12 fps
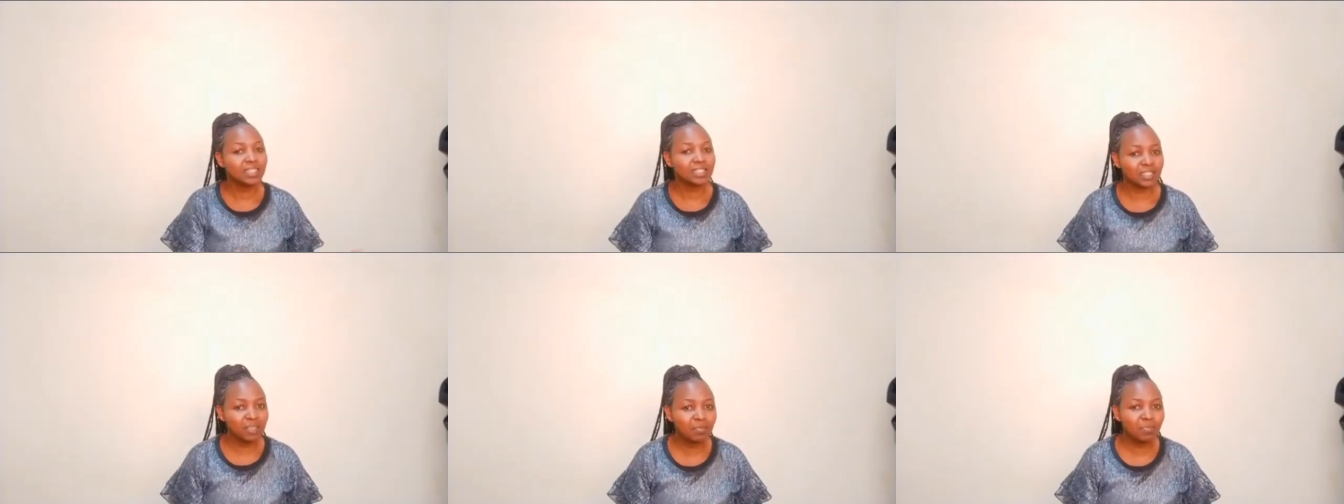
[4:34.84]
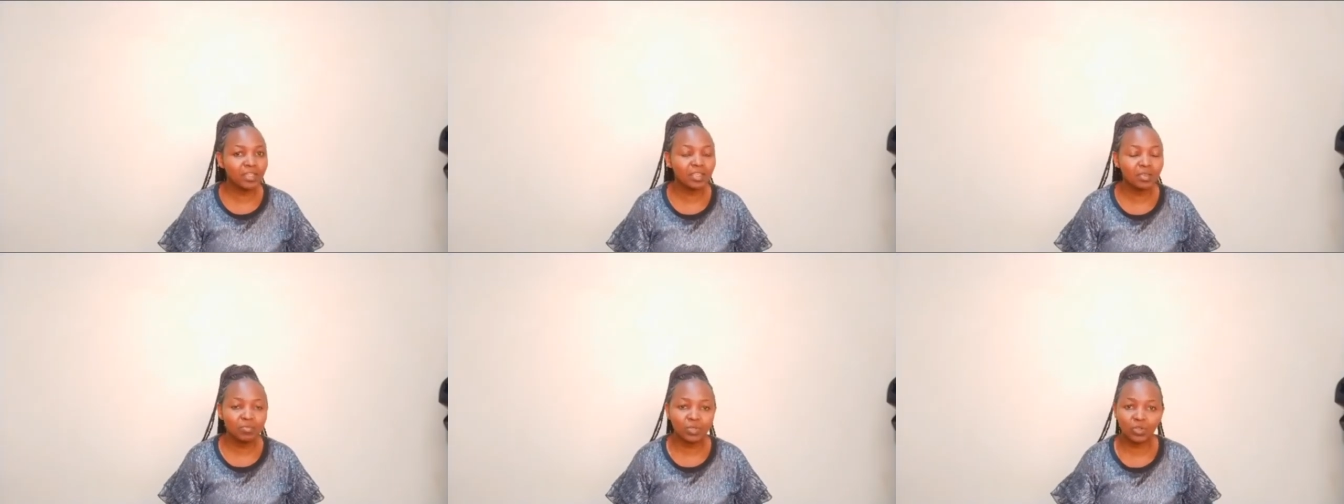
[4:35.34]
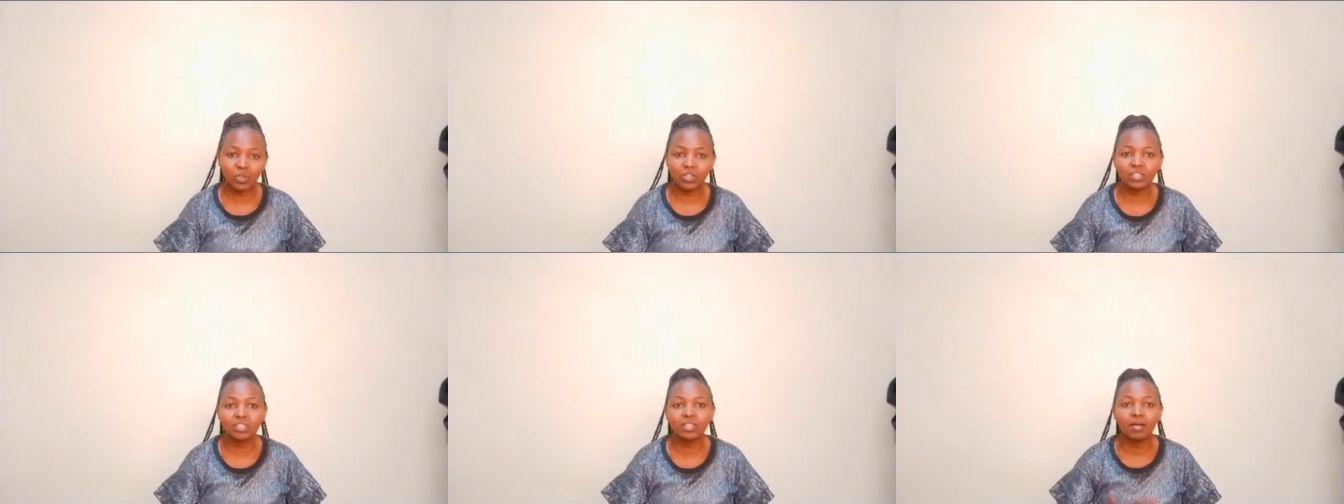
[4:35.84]
simply
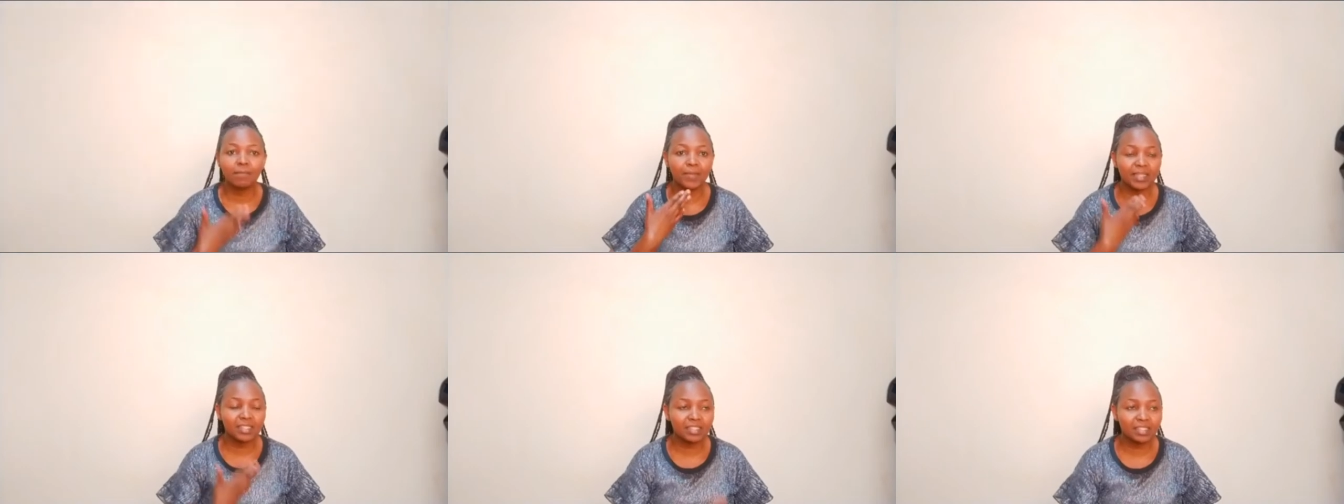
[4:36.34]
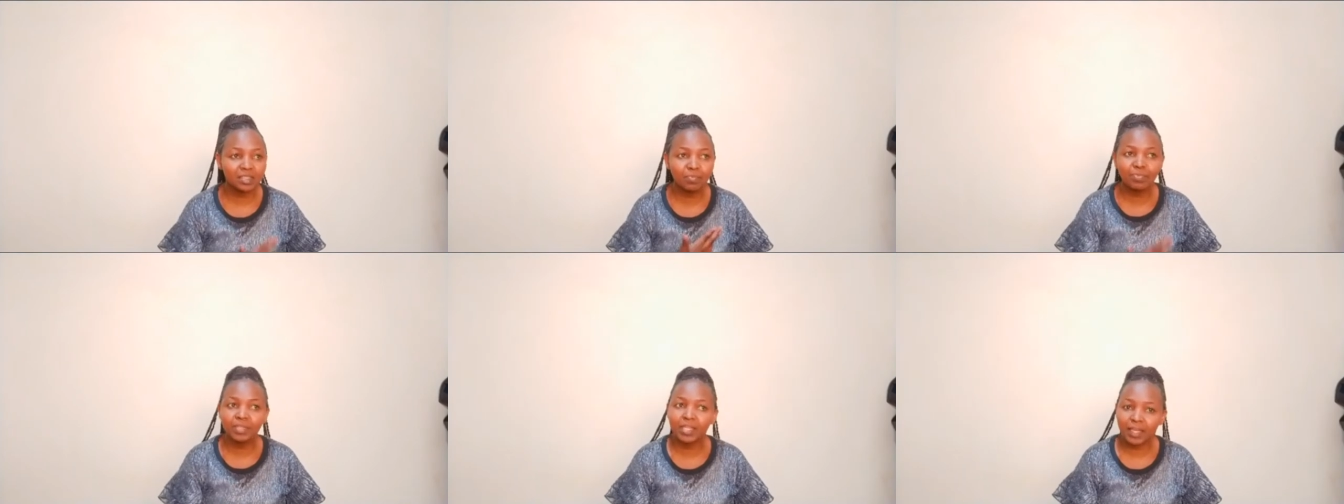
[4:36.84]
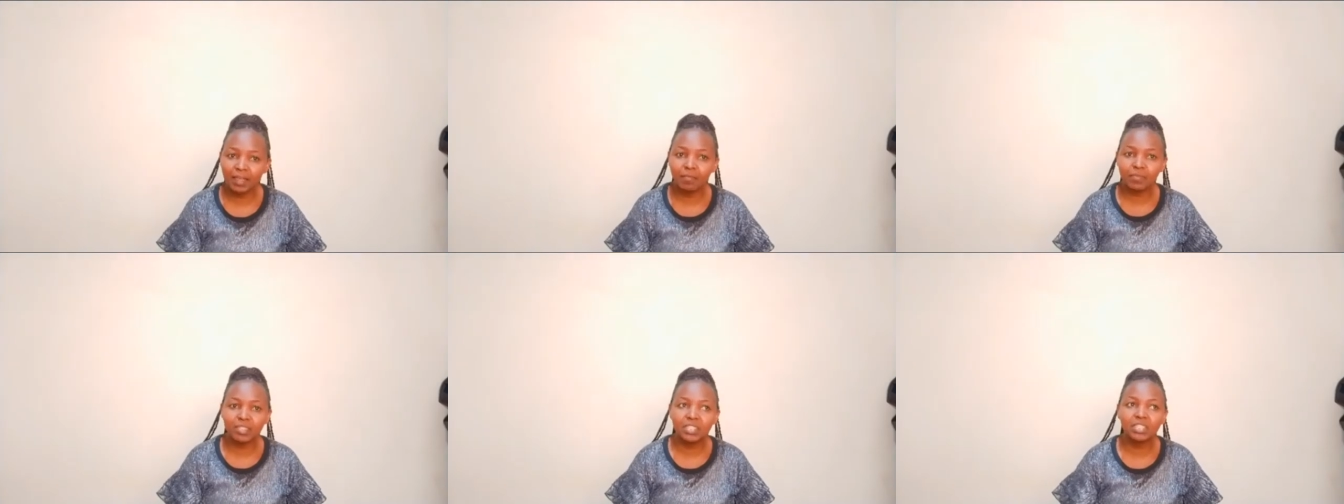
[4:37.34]
because my CPM
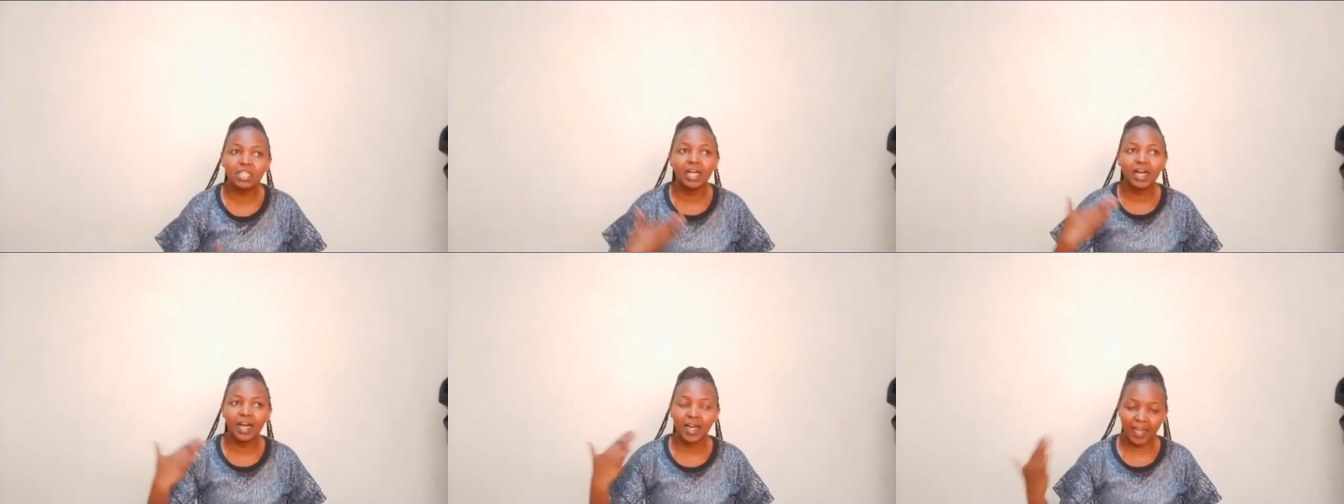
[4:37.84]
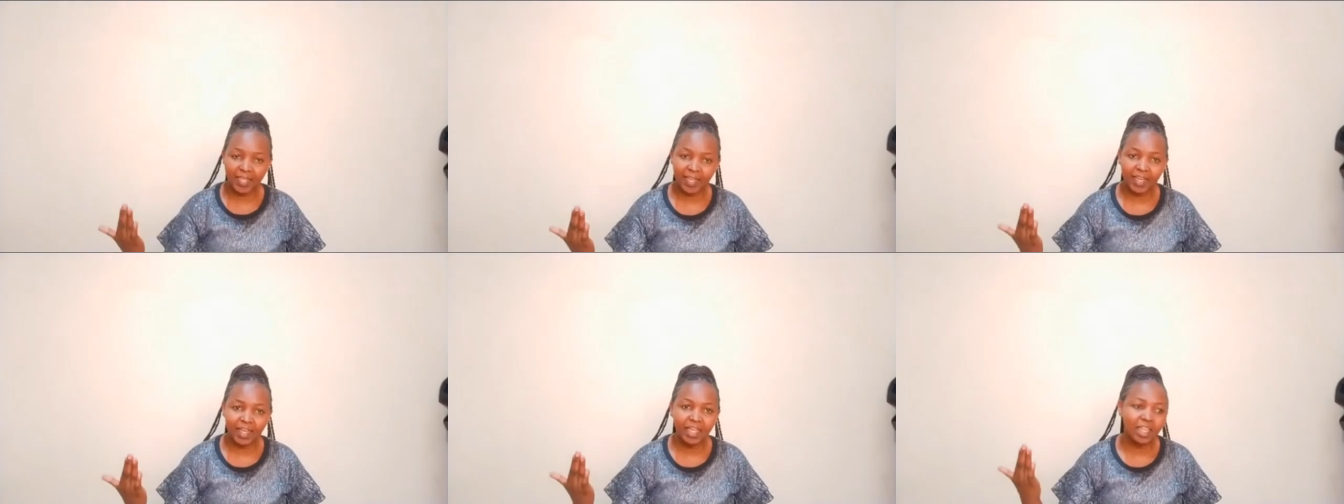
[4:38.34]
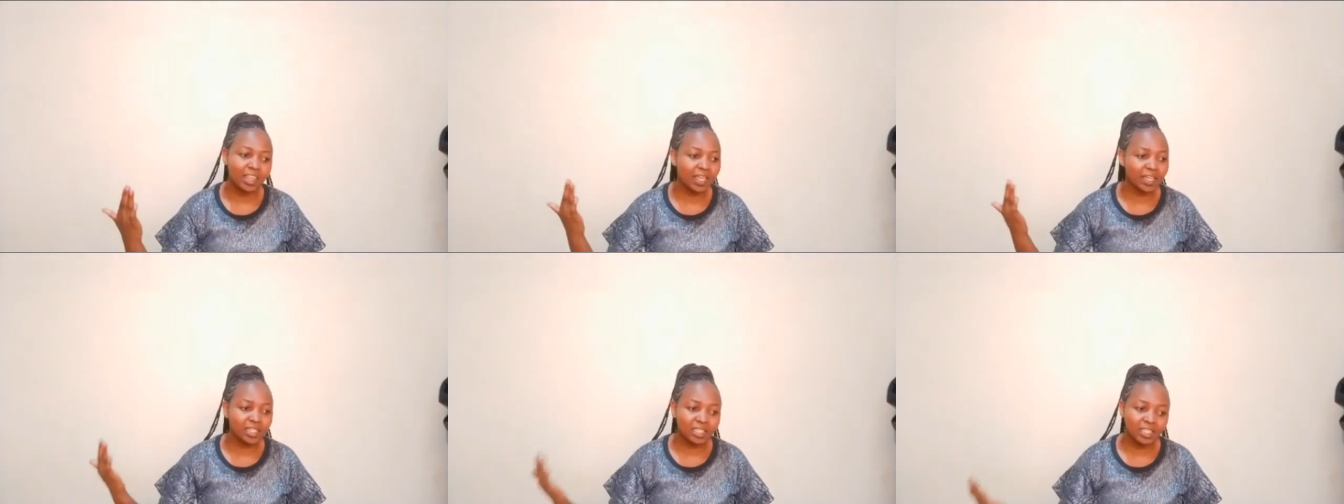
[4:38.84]
is higher
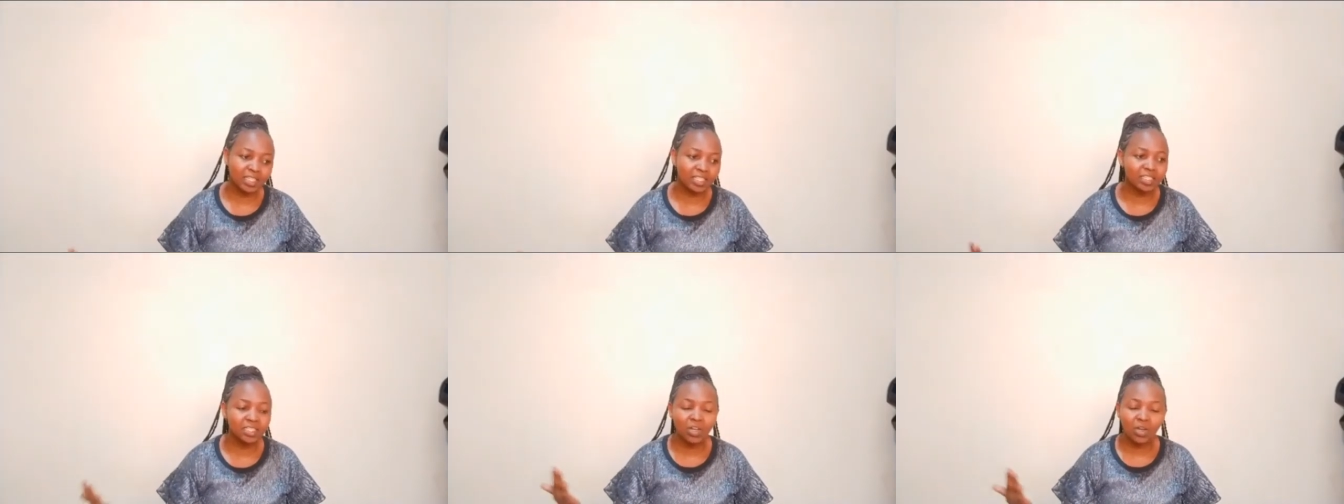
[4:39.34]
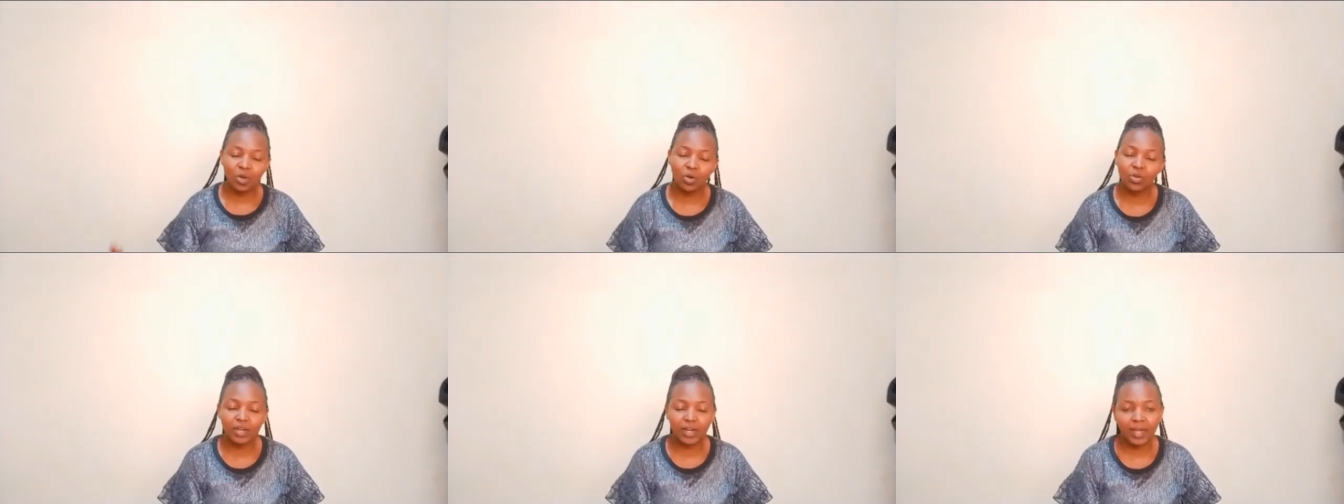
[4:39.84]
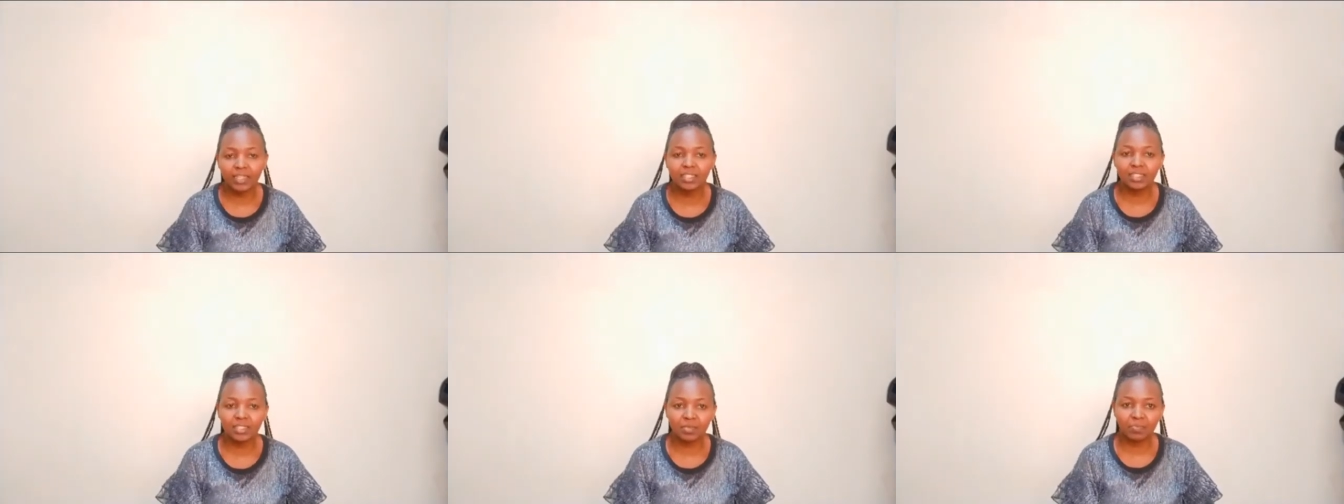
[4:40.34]
than his or her
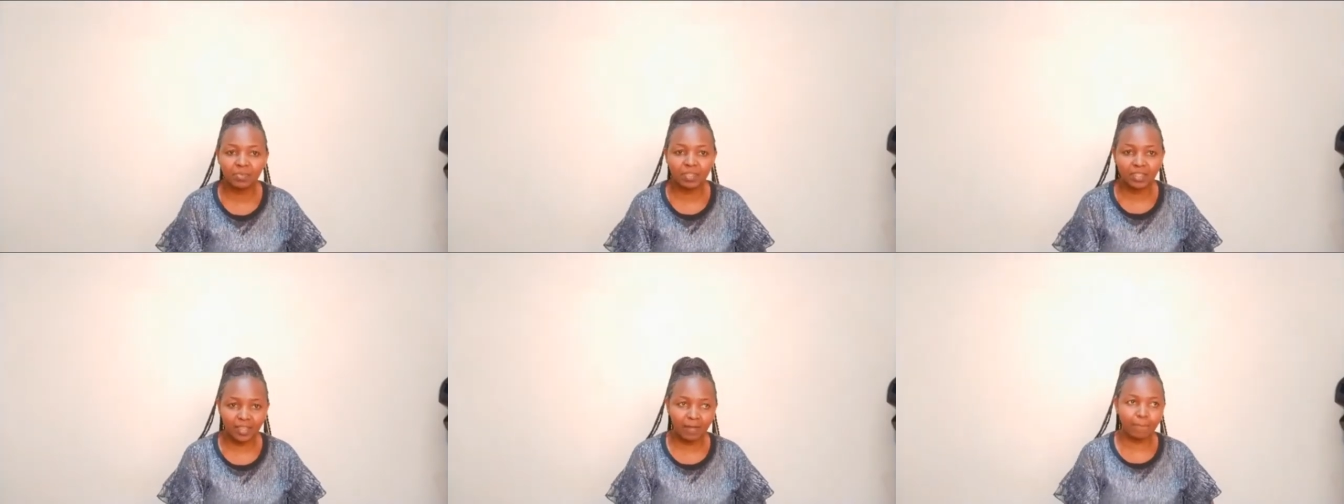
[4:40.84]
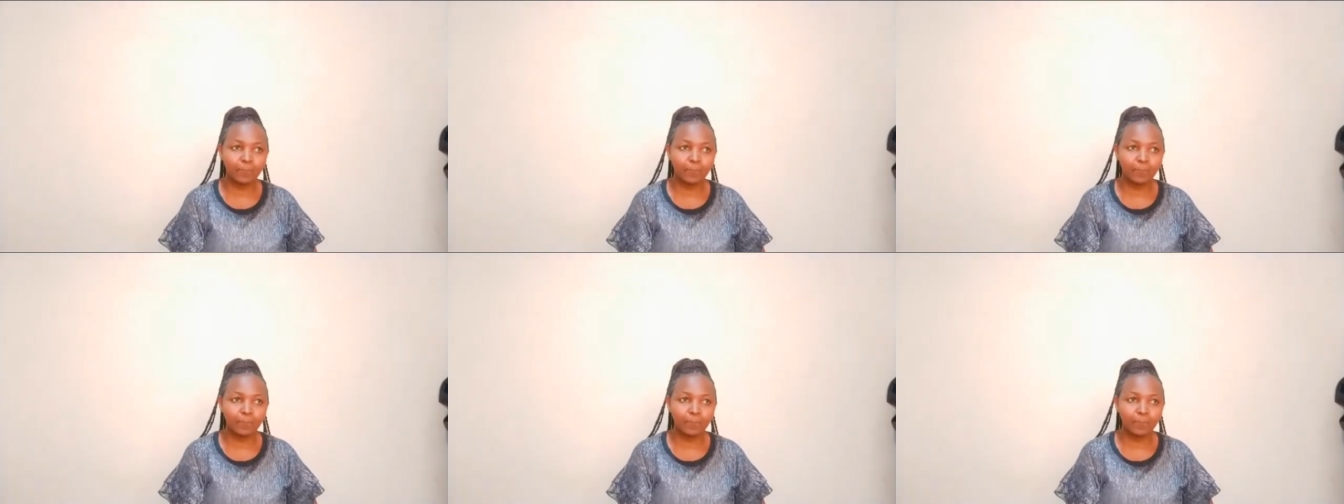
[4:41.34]
CPM.